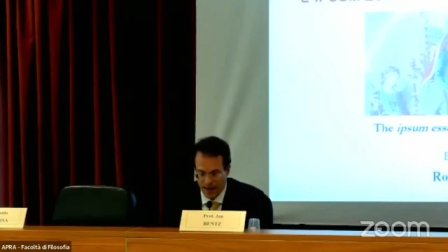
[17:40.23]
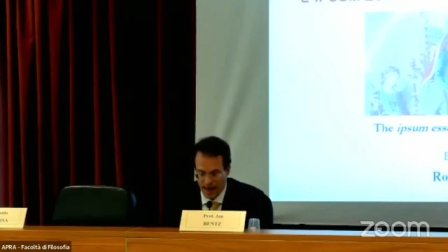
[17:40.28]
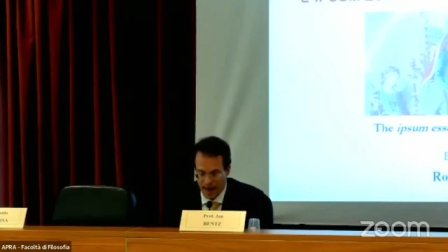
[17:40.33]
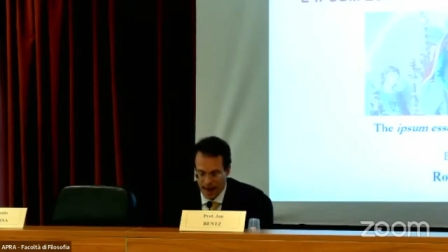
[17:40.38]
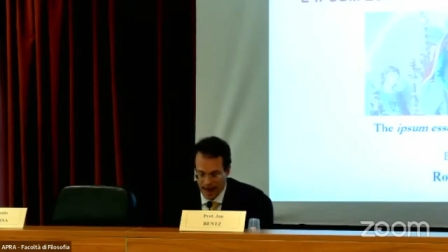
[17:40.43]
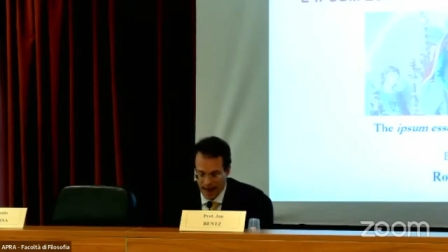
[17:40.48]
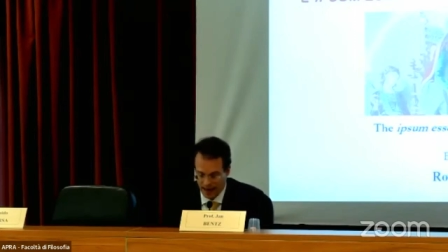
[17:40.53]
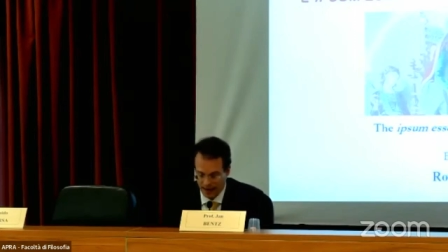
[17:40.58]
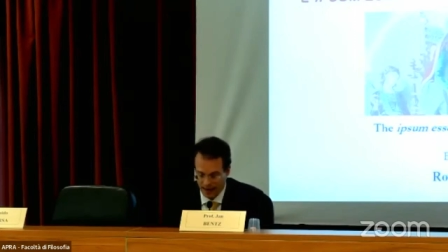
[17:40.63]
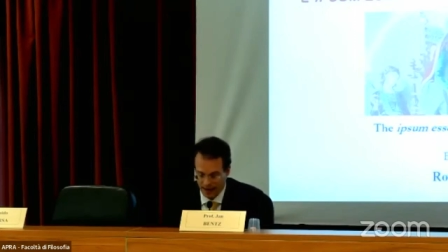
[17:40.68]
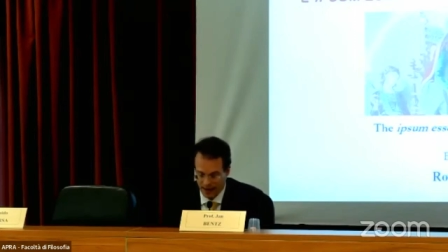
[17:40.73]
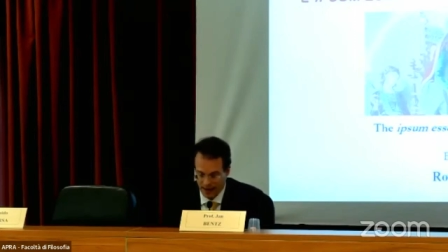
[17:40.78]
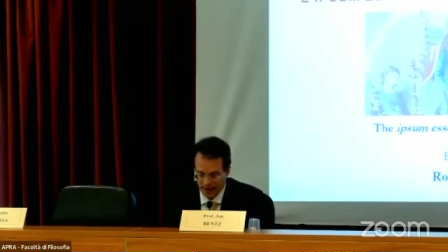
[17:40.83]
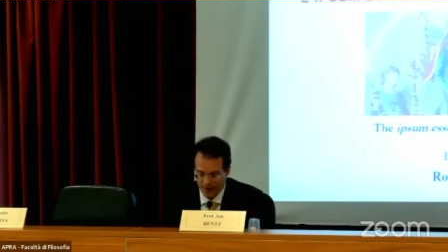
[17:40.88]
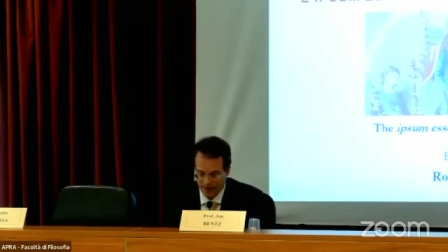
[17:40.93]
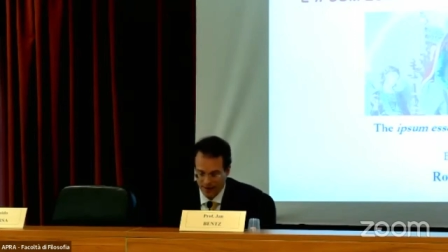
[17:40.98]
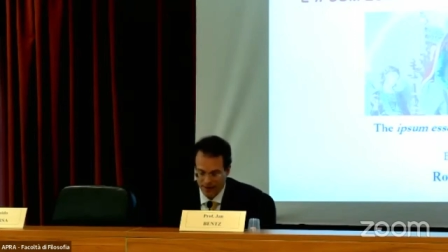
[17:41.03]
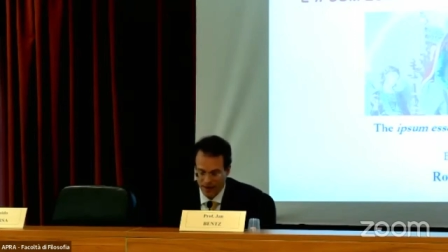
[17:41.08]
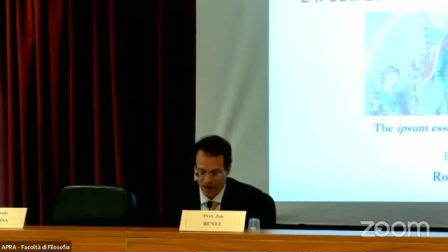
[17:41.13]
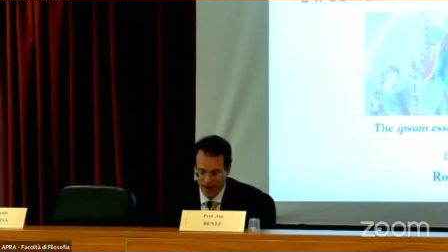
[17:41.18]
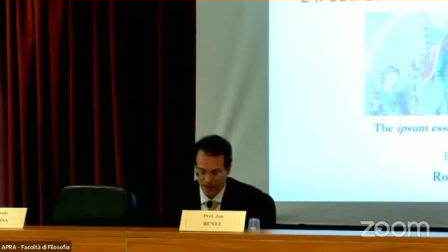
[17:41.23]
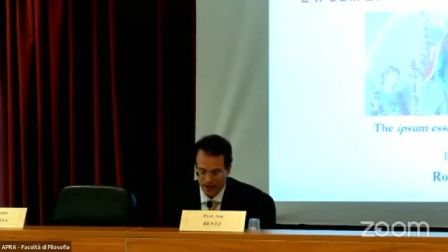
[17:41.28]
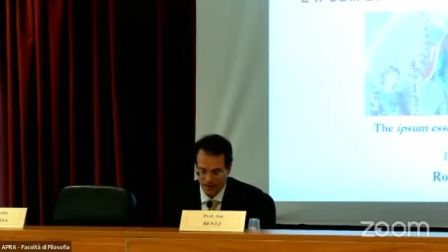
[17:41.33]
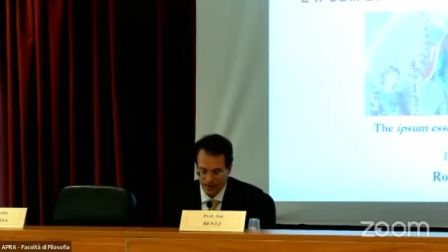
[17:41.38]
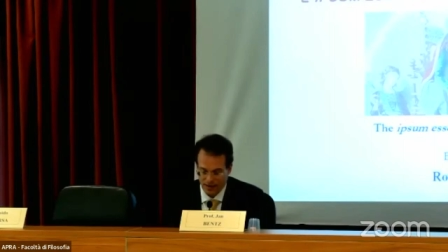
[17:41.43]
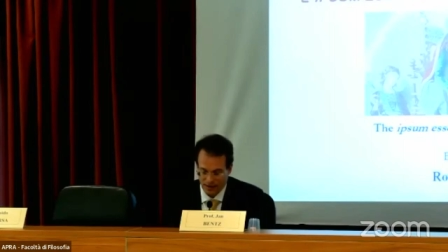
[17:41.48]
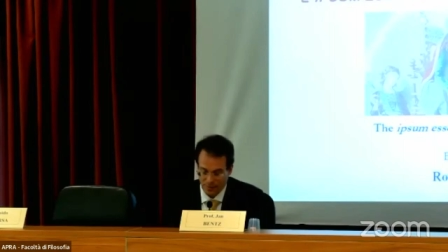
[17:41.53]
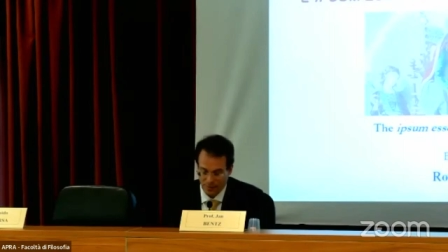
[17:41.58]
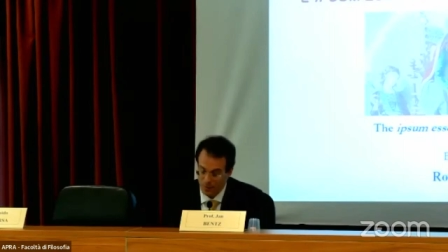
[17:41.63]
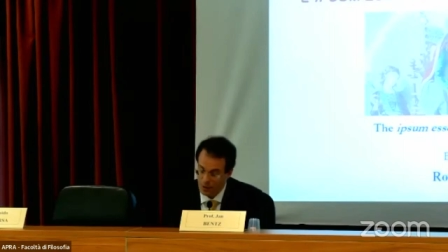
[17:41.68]
an act that is
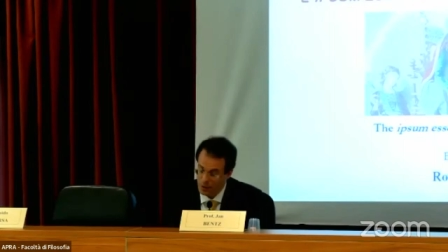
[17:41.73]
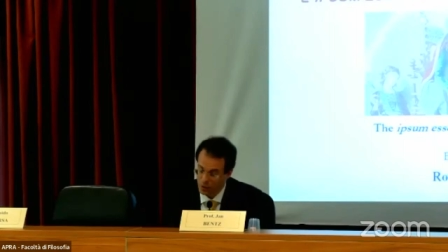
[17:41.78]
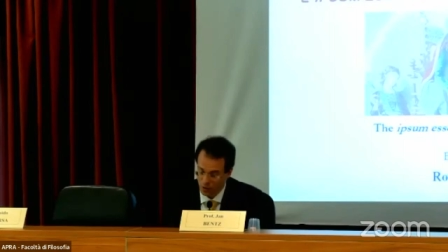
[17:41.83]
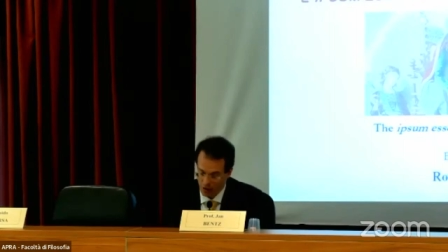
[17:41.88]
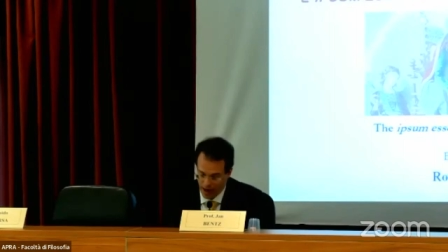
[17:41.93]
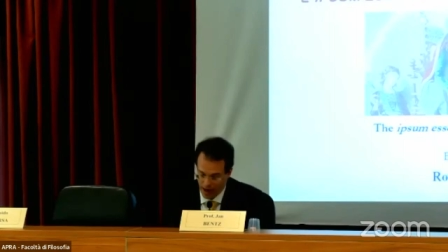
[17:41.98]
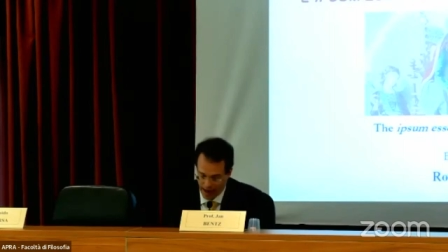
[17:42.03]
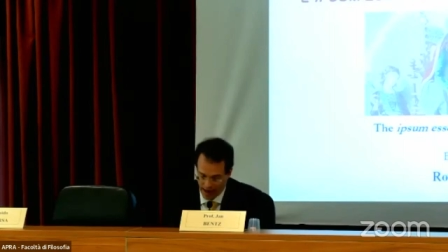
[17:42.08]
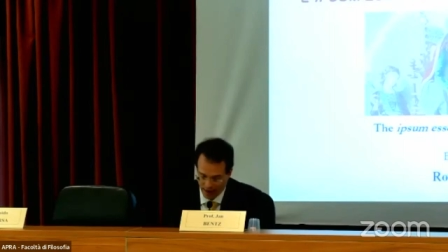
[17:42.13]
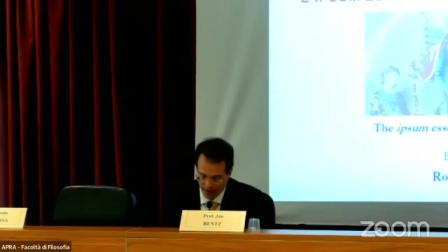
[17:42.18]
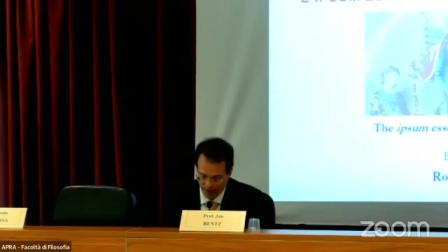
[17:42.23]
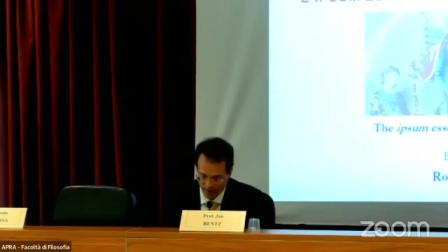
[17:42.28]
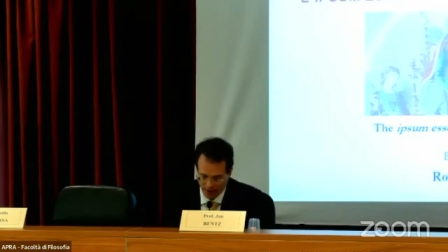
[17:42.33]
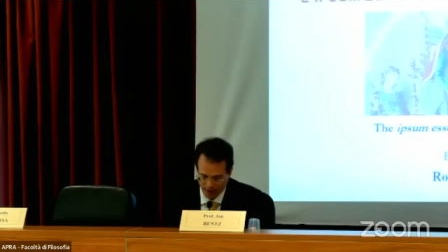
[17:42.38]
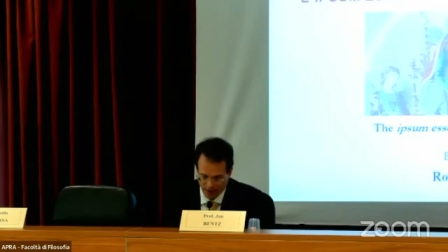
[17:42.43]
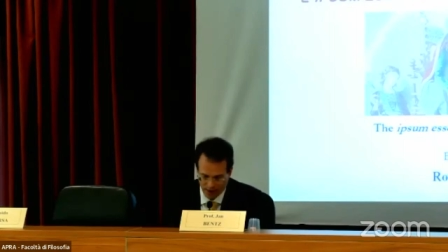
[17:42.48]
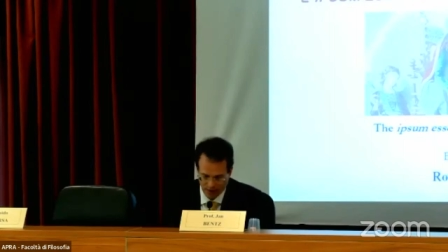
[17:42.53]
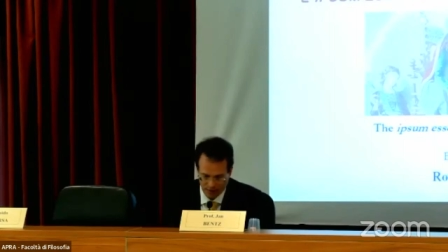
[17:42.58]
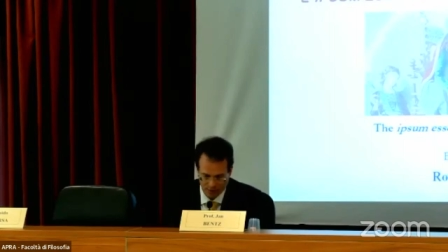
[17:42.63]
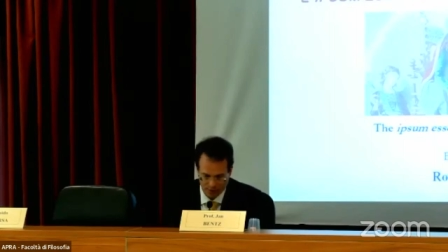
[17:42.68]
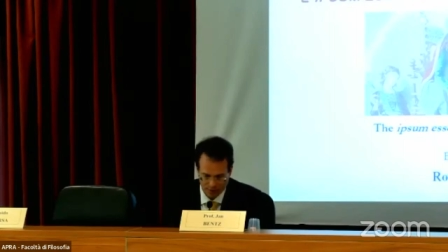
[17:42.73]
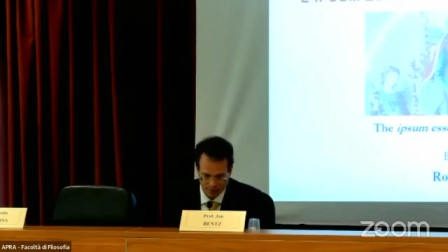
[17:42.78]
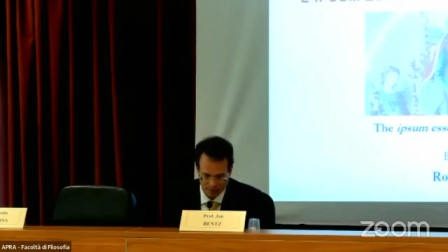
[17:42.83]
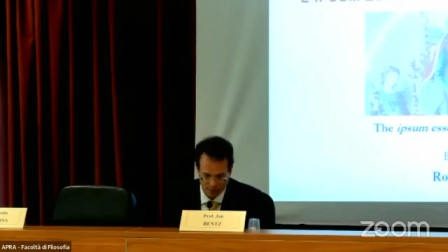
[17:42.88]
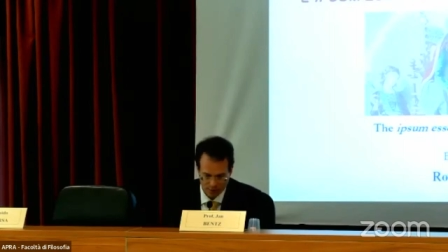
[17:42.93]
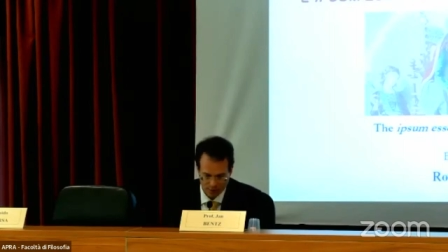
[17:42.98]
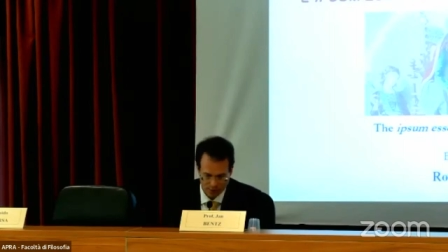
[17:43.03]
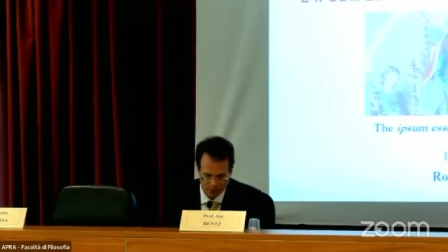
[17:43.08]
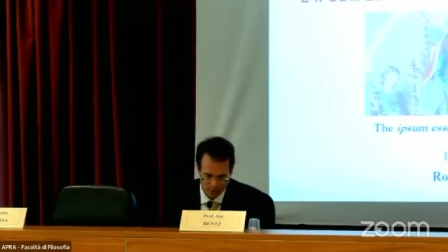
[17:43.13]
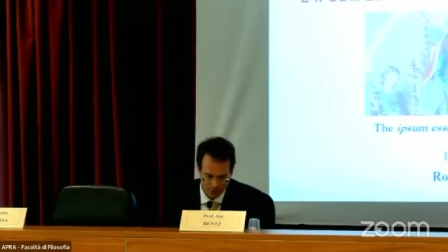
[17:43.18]
not the pure act, actus
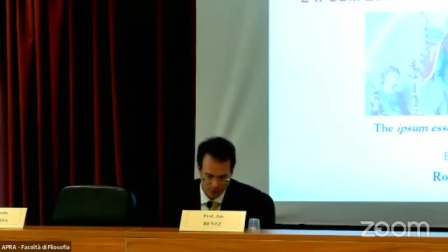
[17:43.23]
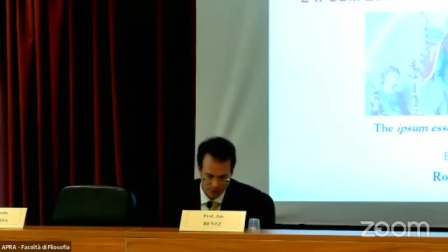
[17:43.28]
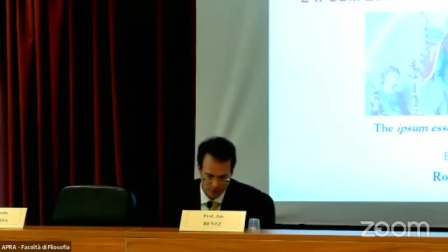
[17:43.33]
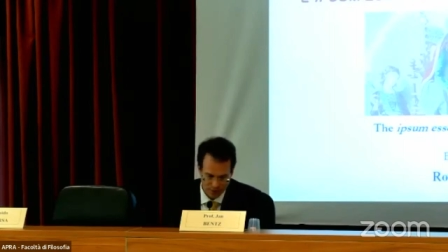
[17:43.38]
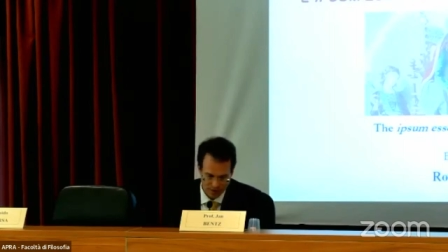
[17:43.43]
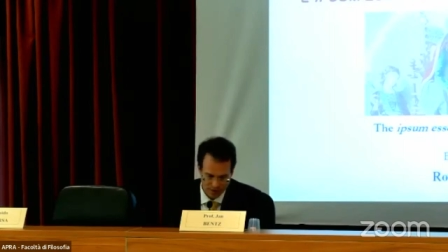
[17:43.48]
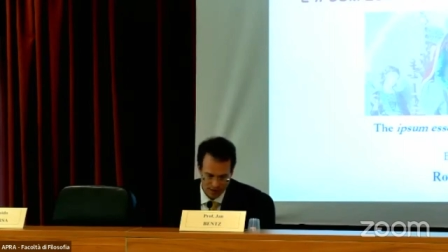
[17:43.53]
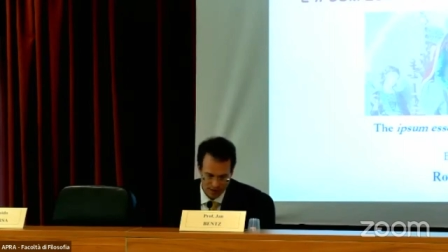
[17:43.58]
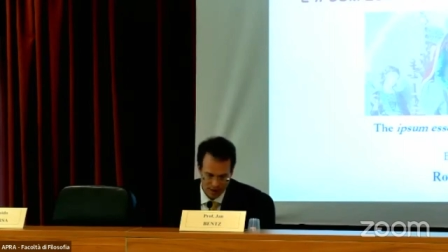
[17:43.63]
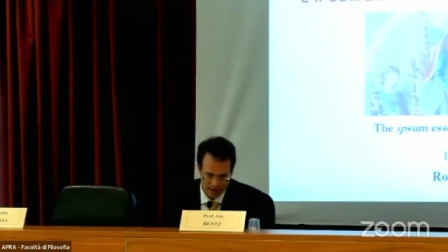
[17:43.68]
purus.